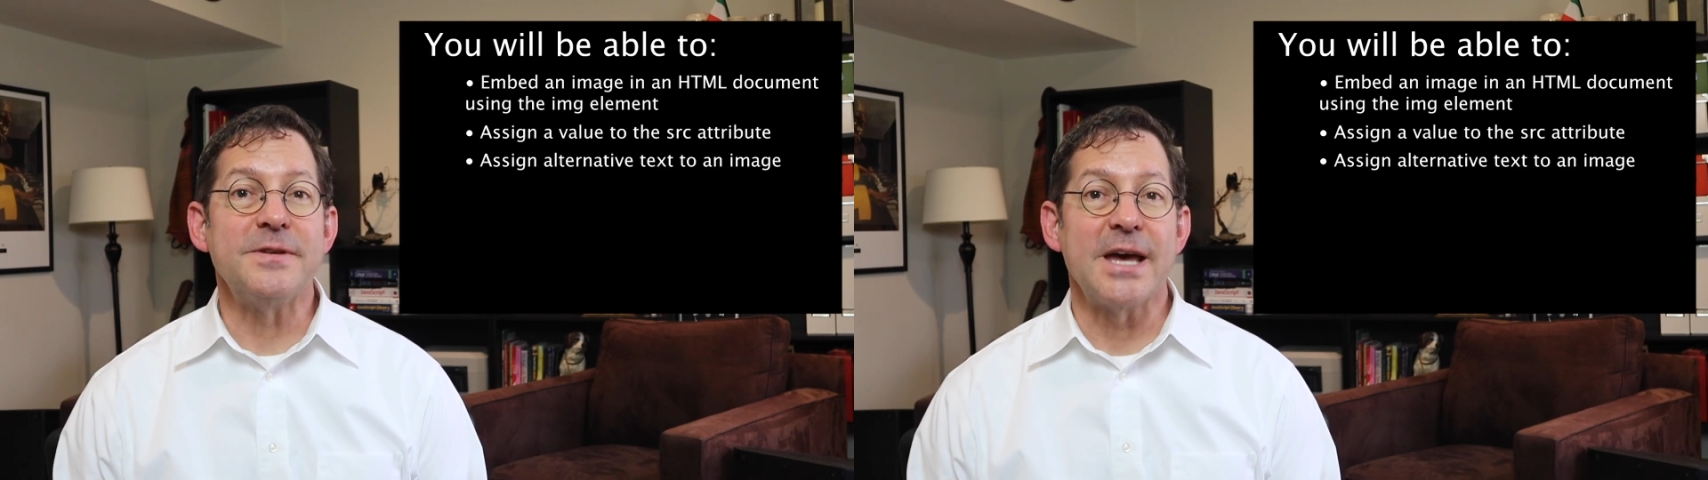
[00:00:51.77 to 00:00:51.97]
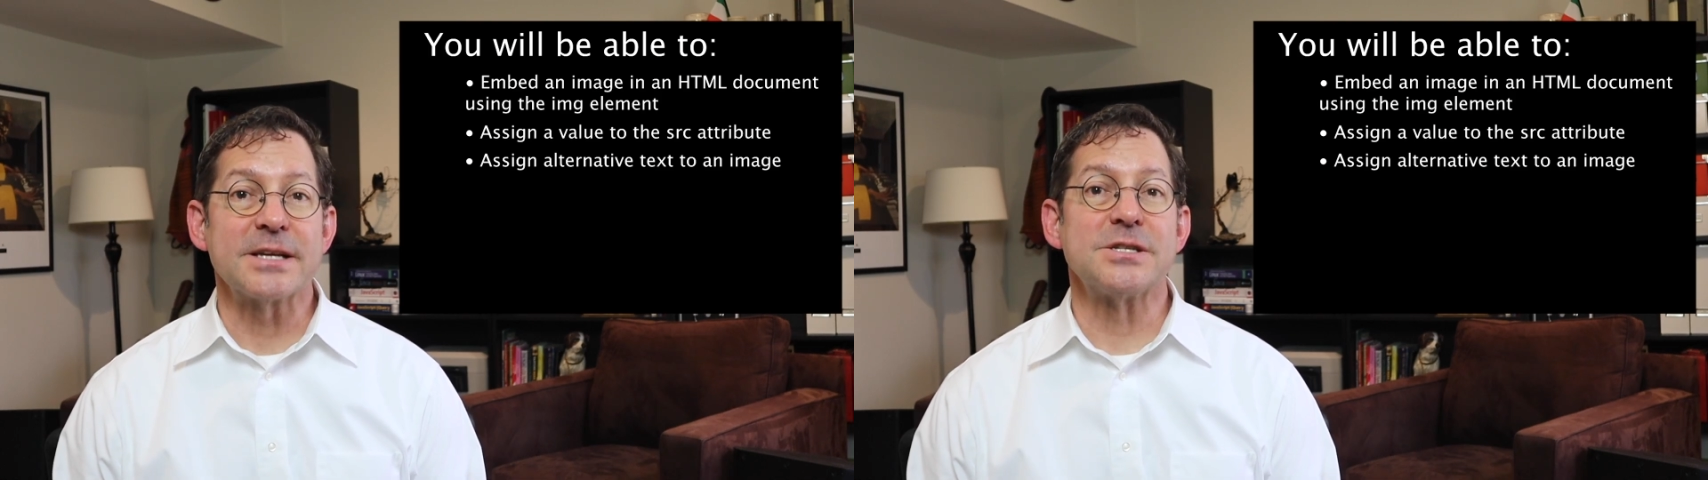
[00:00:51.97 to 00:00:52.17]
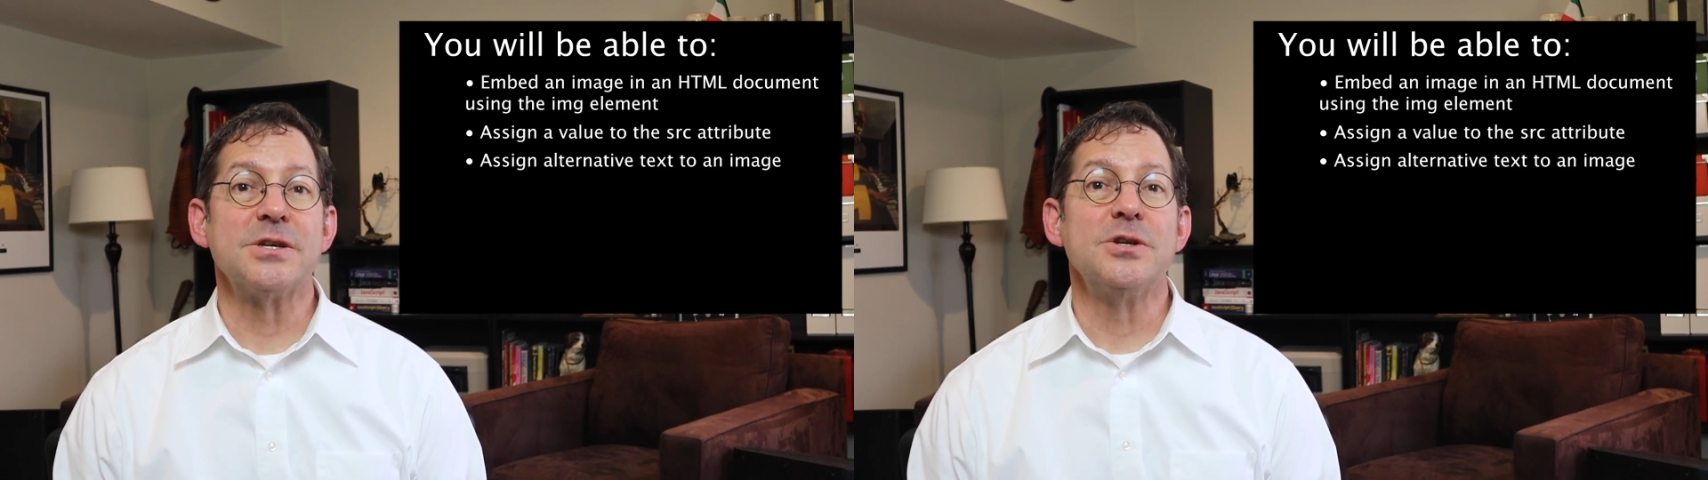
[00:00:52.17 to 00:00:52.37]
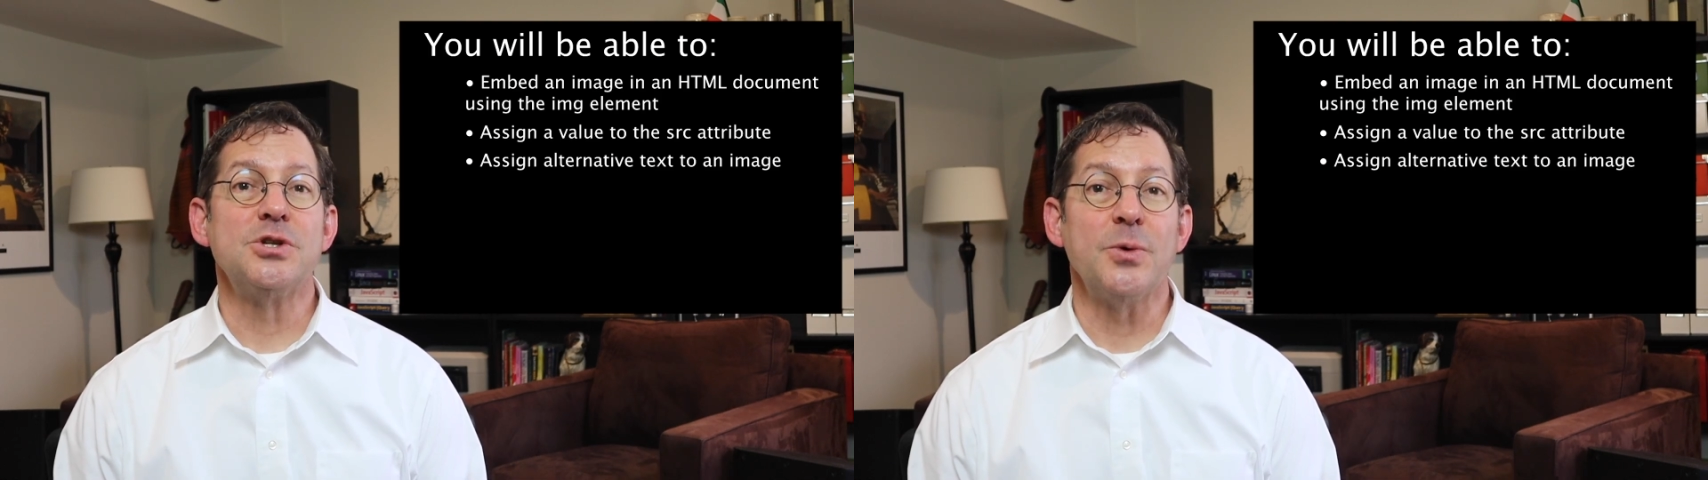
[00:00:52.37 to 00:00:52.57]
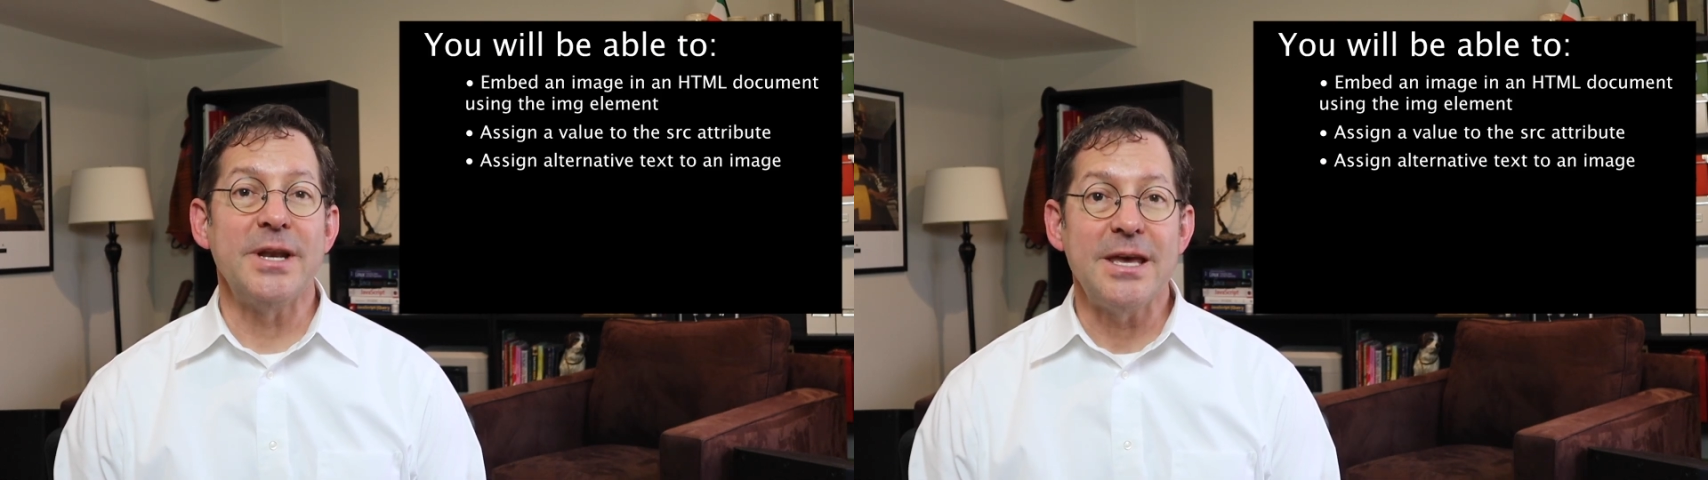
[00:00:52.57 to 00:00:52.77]
text
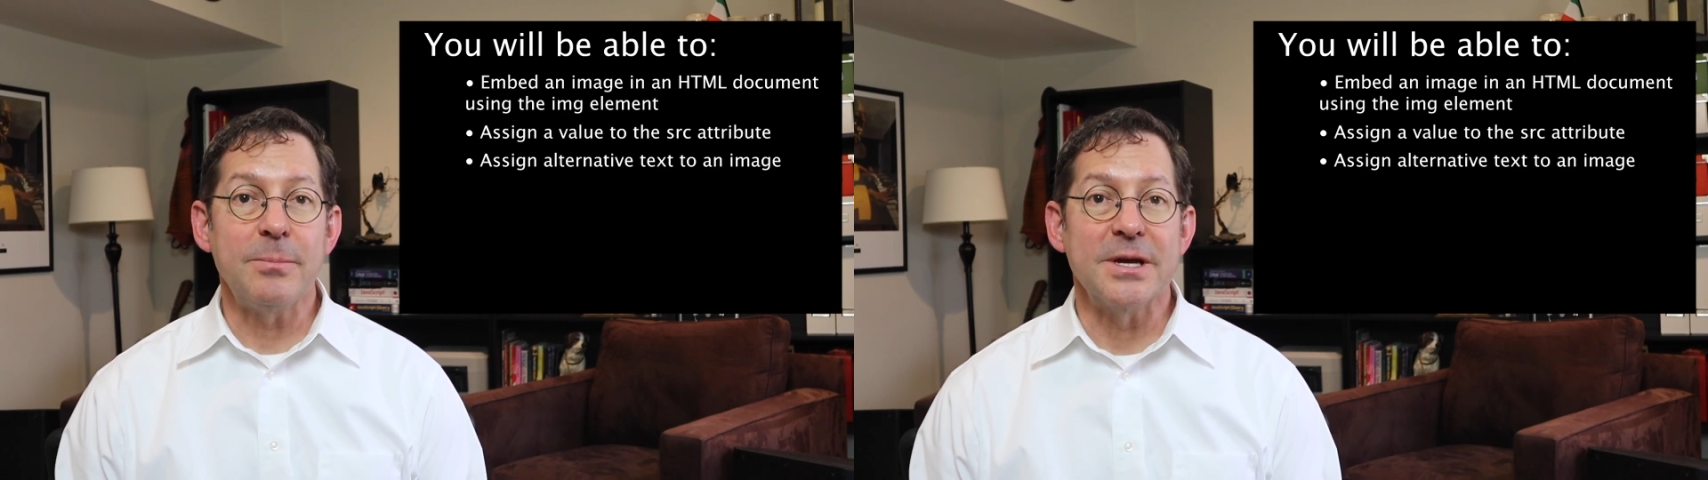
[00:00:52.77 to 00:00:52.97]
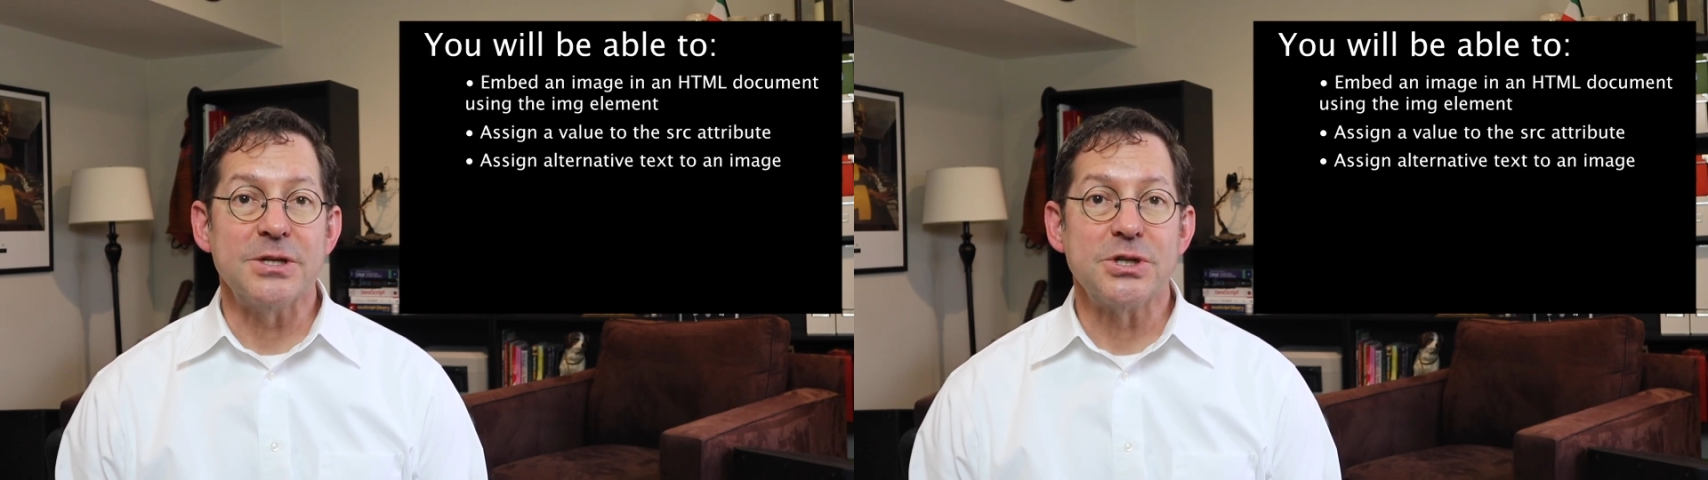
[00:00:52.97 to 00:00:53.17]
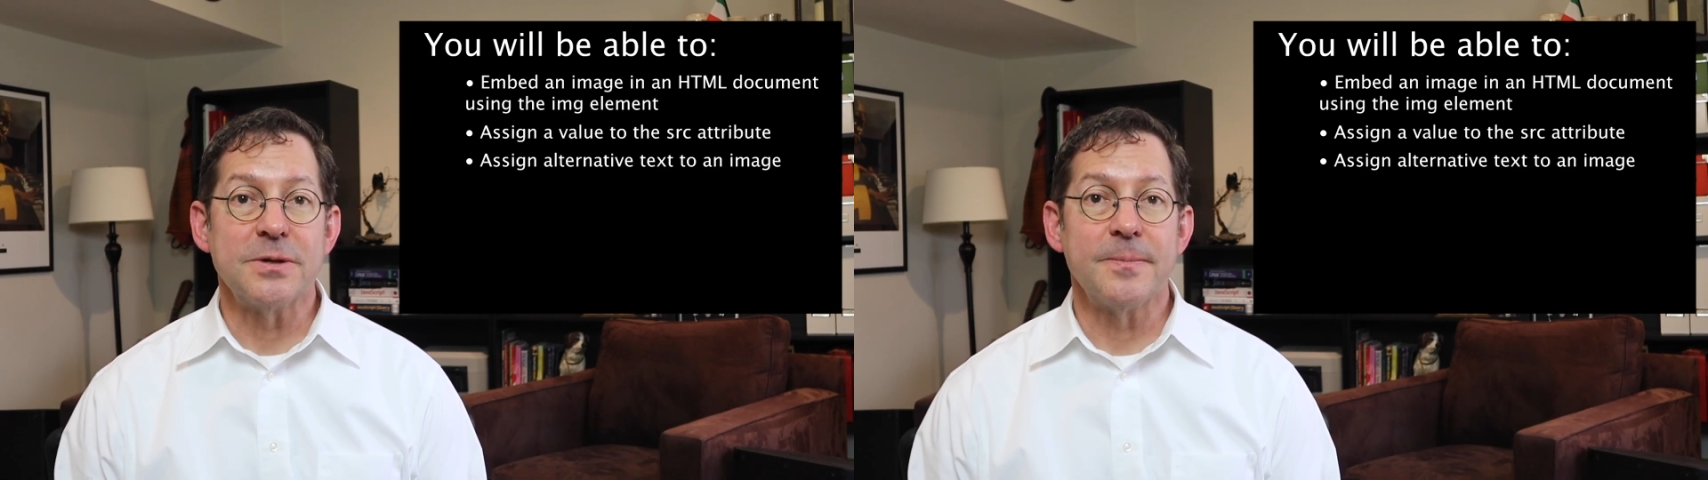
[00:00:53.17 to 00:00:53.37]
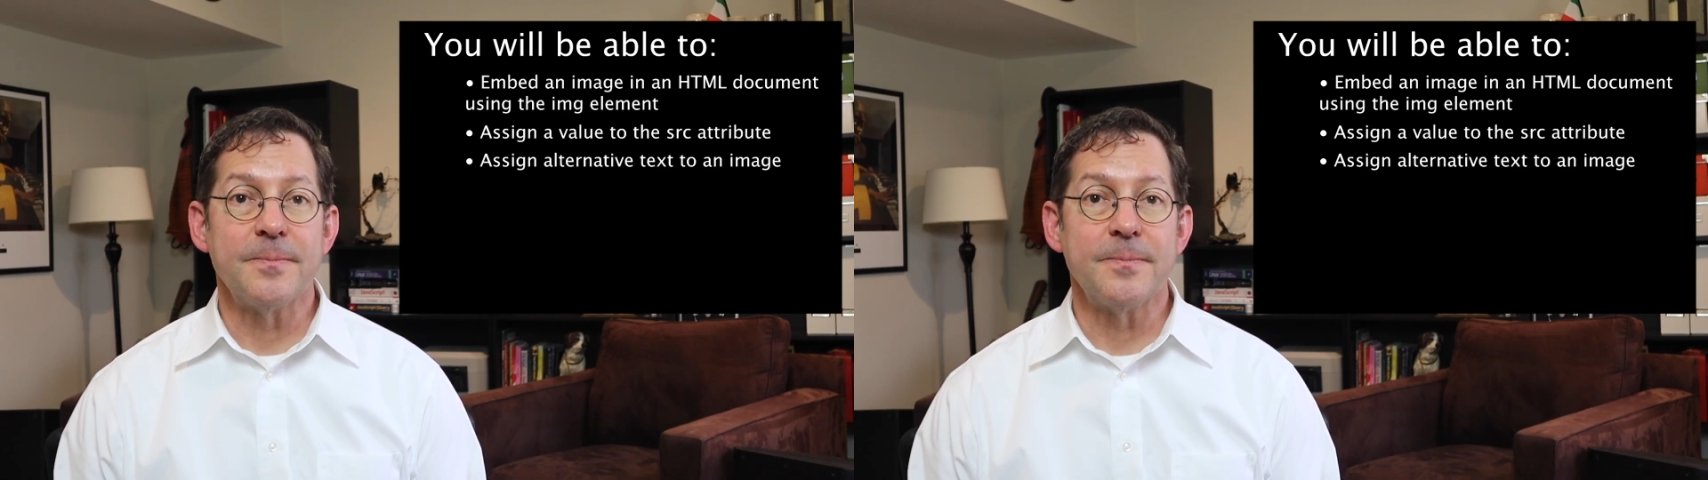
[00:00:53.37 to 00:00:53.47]
to an image,